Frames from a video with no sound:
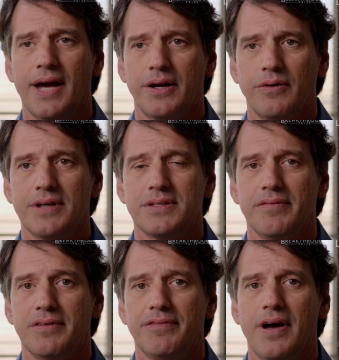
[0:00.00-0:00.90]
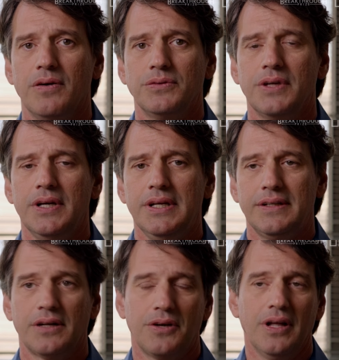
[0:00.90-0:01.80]
got aggressive and found
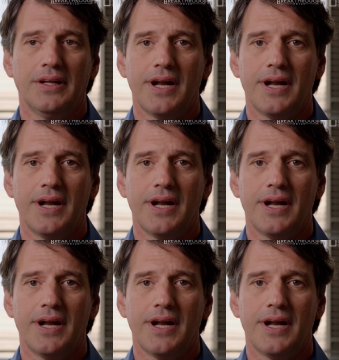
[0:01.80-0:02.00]
Dr. Helen